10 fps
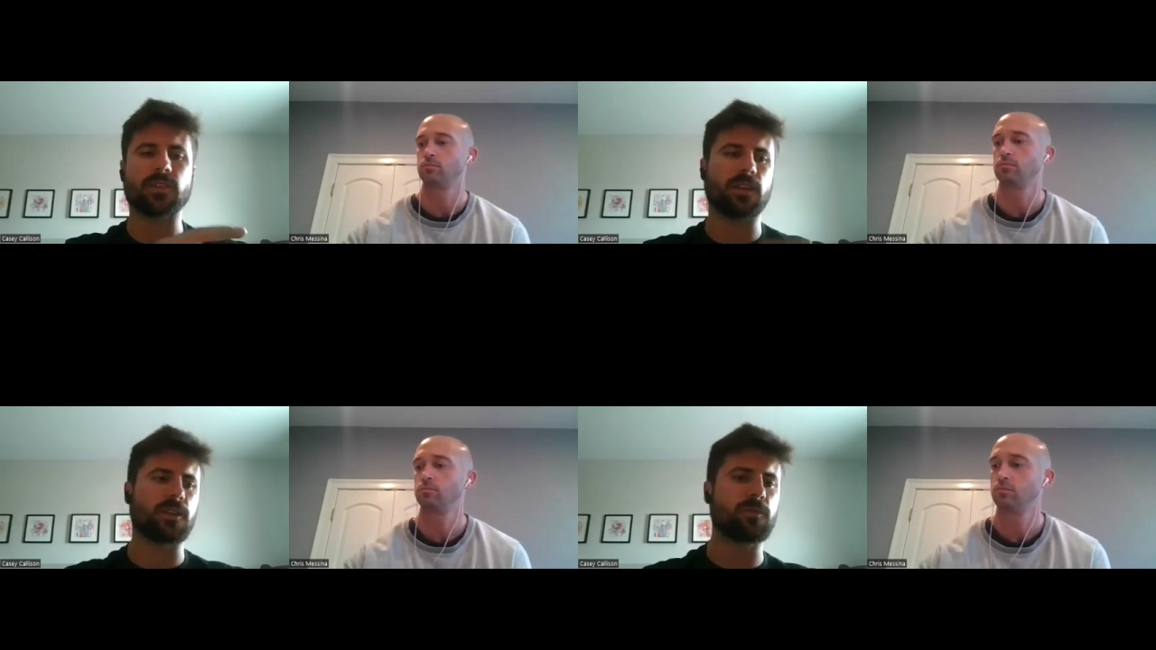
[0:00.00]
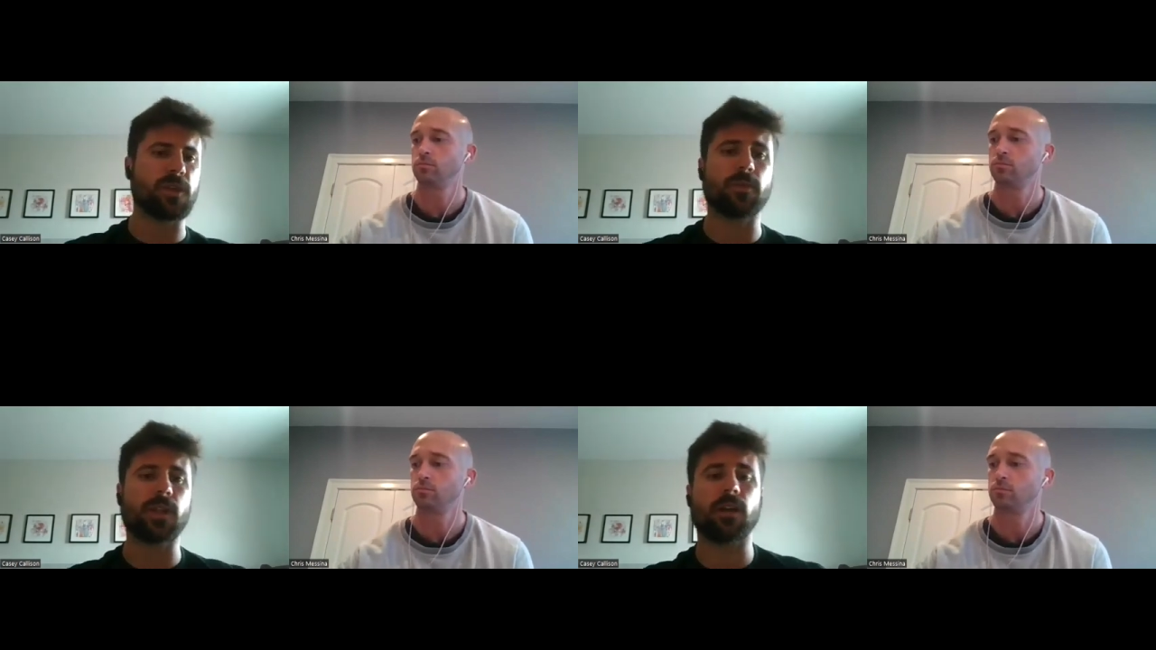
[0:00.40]
Speaker 1: Like there's
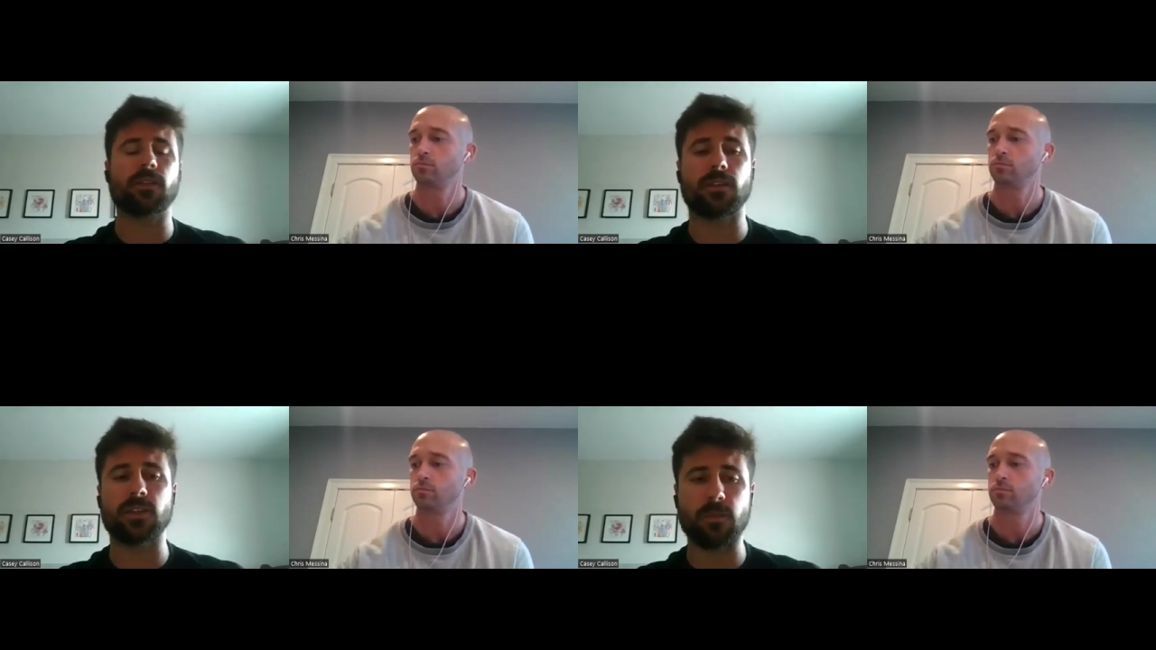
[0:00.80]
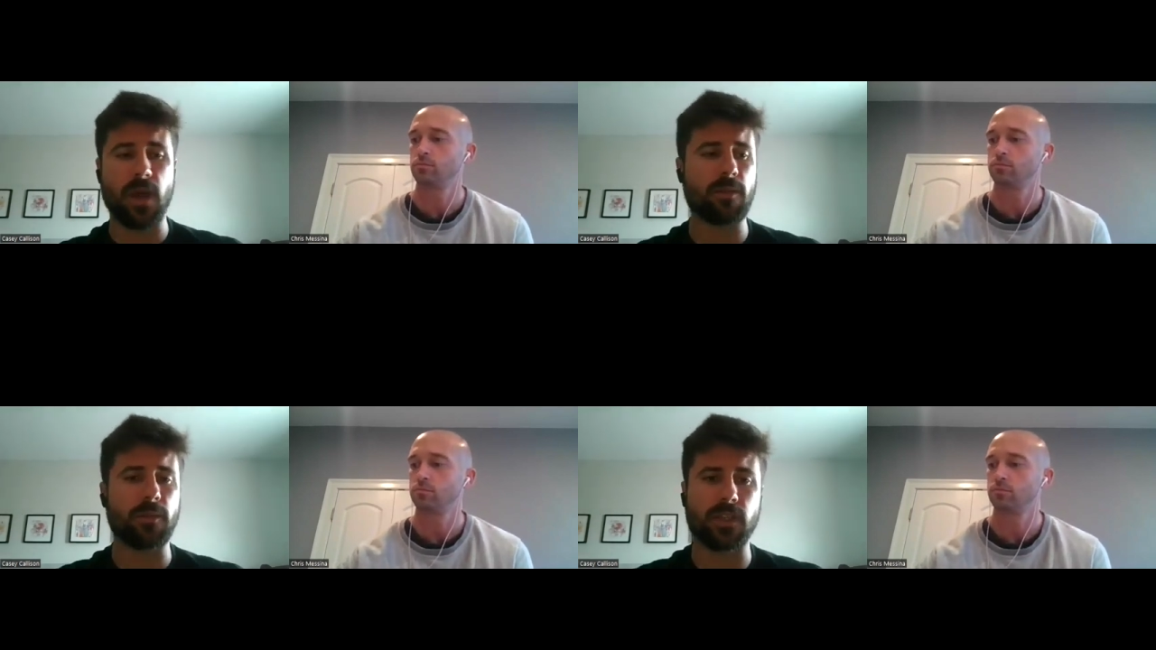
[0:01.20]
people out there, these
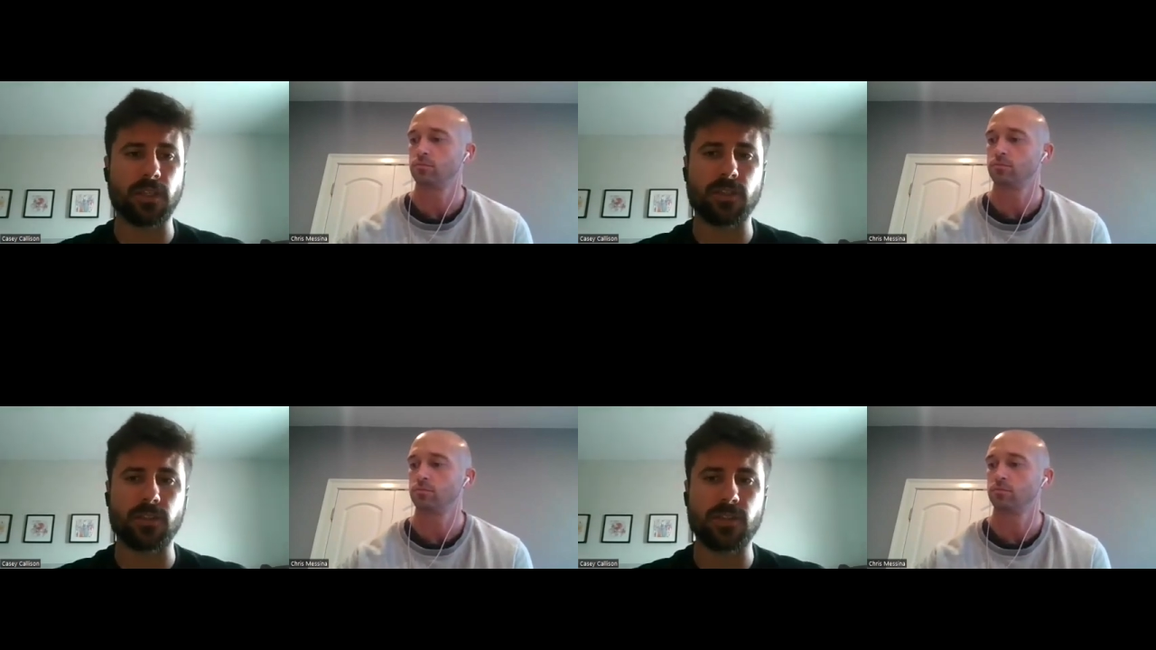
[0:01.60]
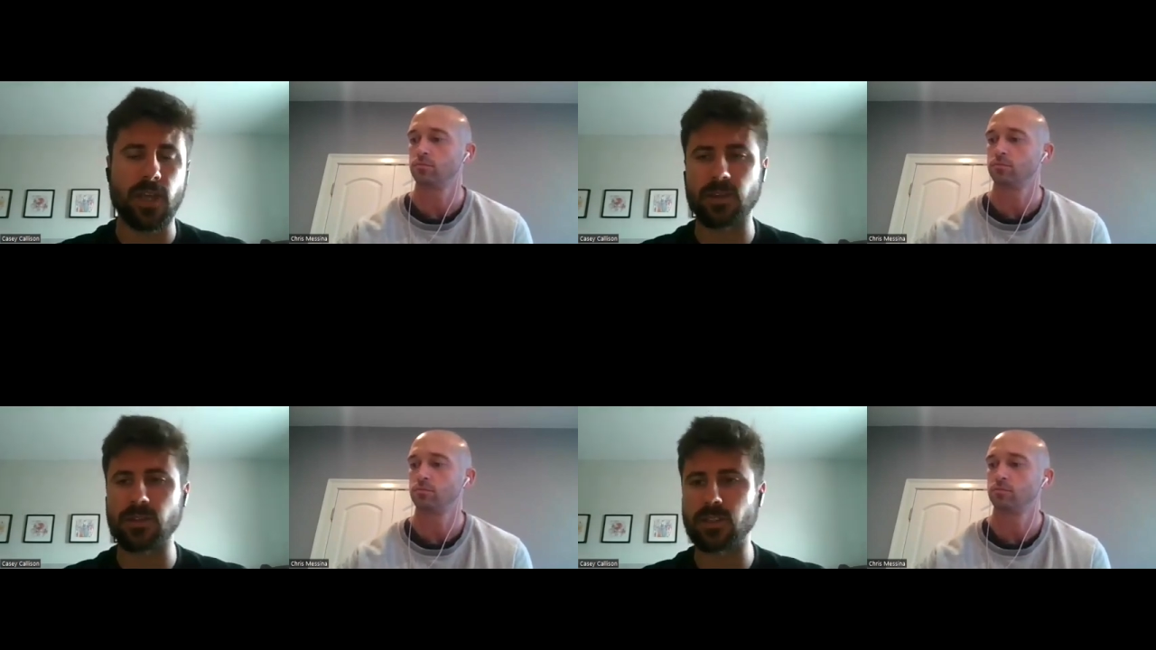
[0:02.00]
mathematicians,
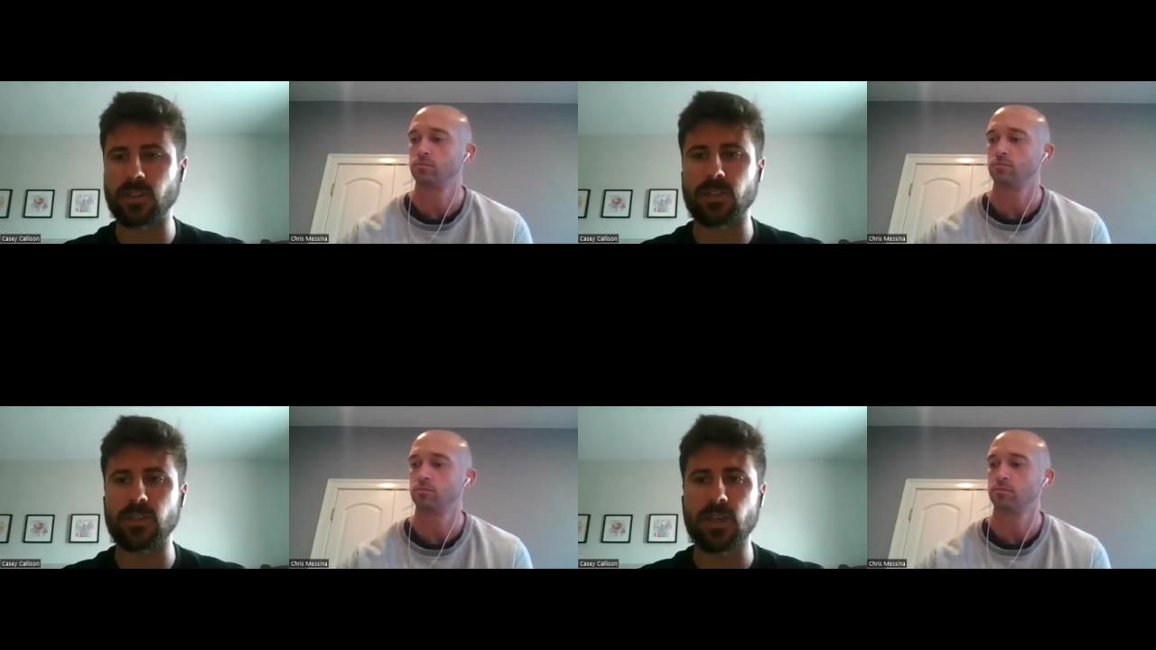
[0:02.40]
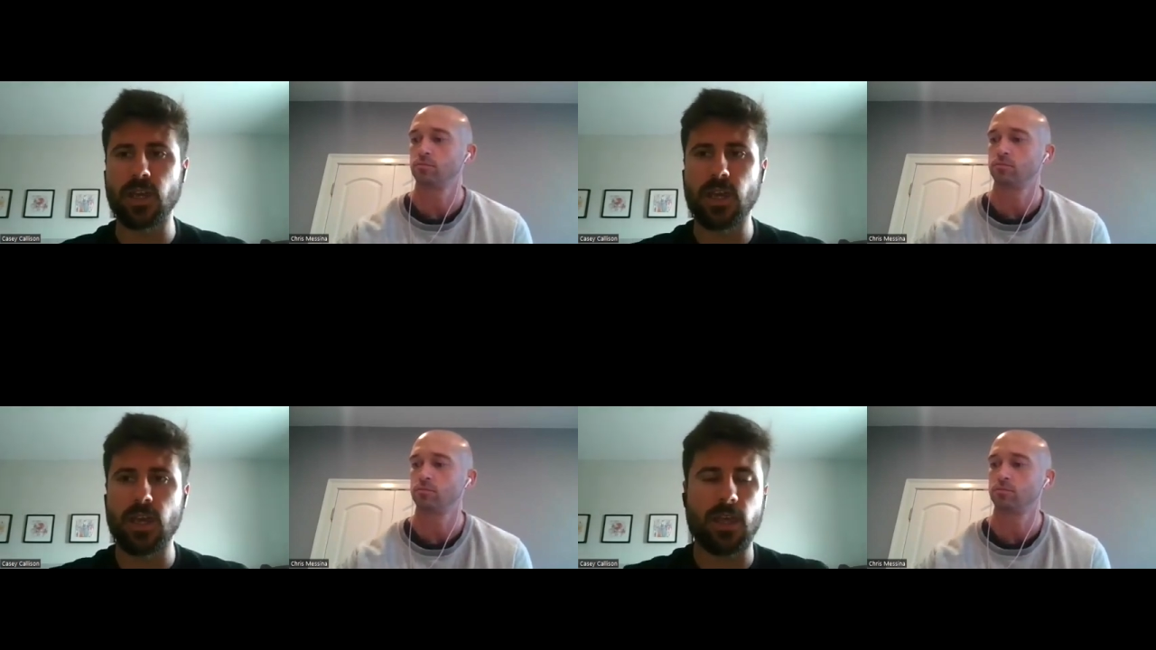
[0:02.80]
statisticians,
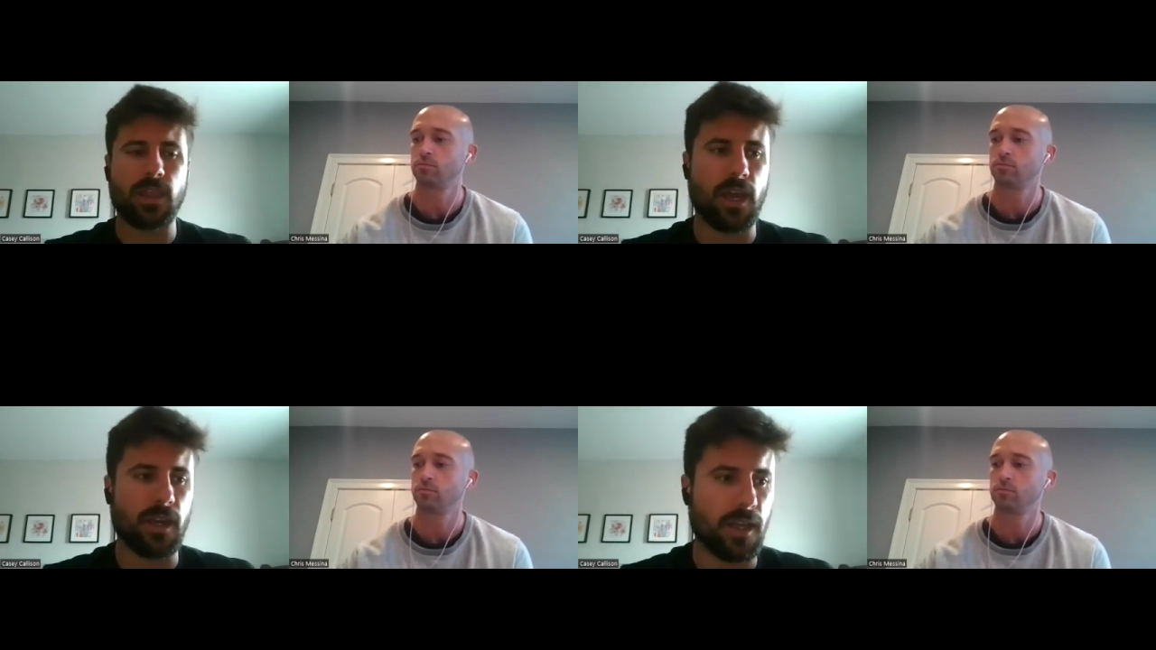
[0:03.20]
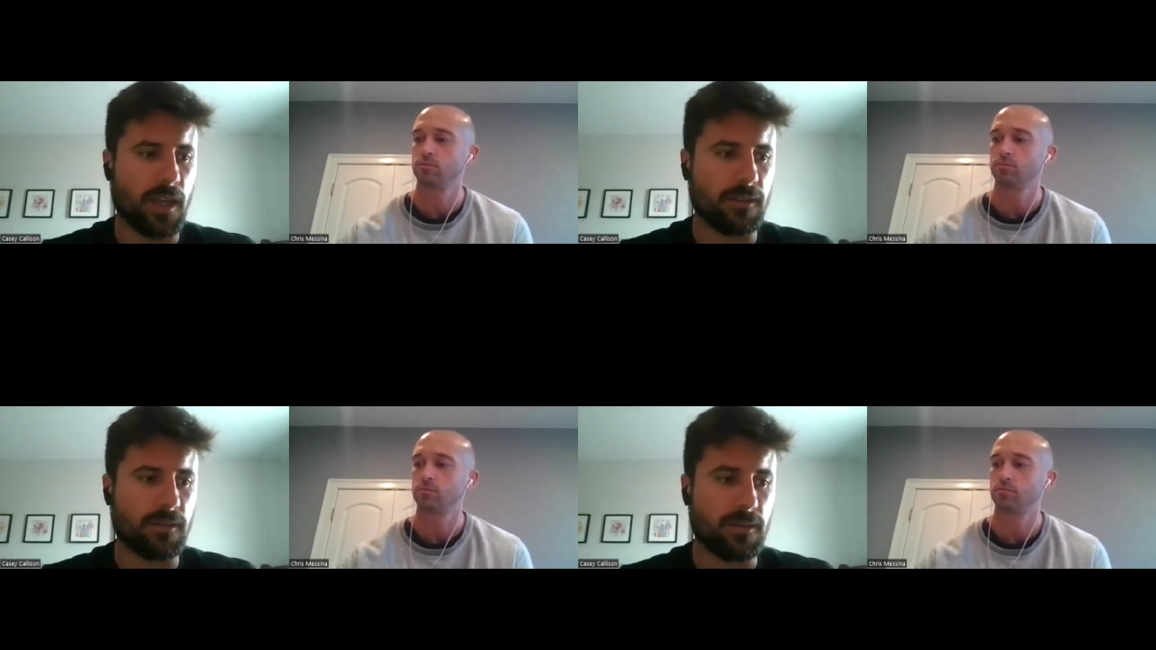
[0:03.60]
that
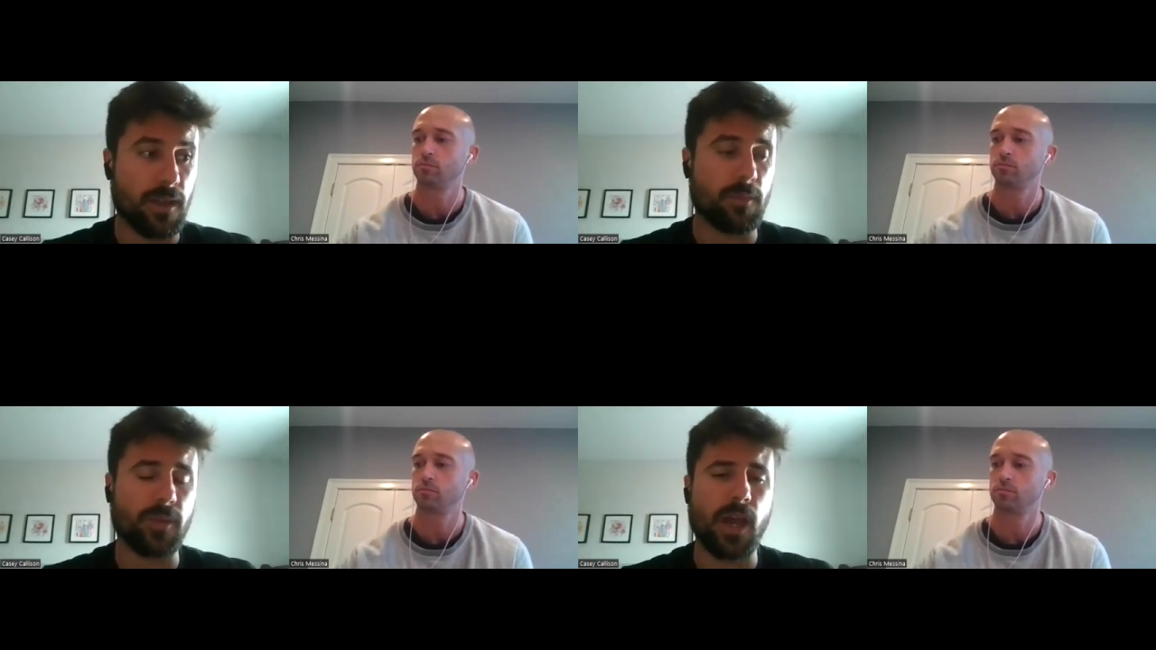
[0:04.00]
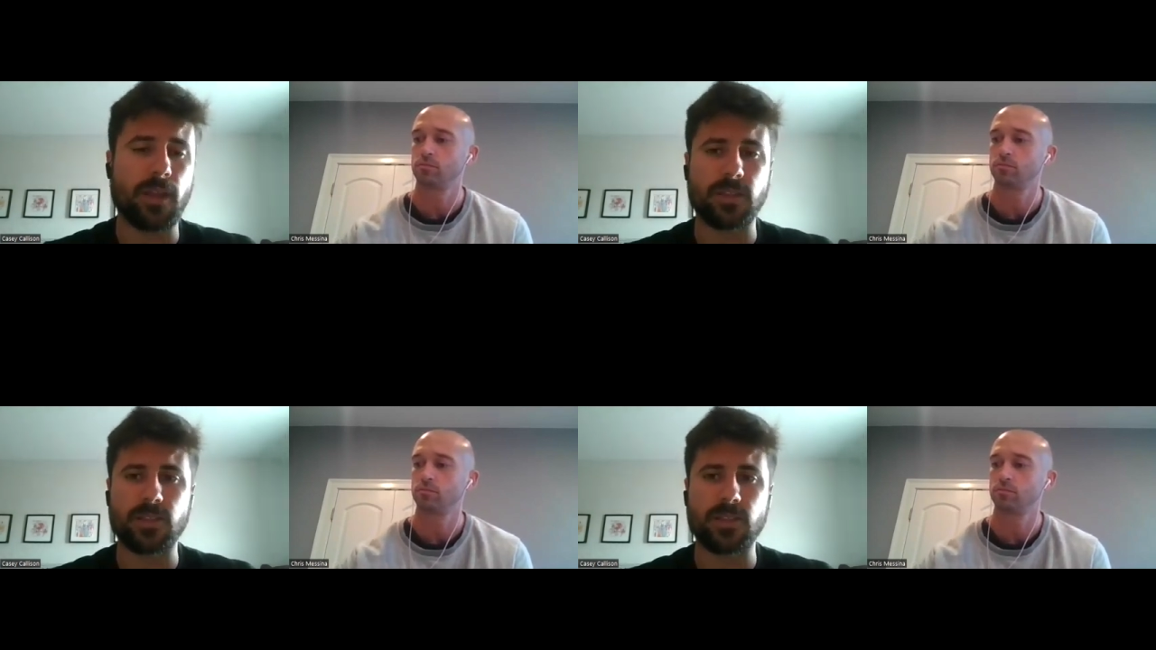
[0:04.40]
uh, they apply this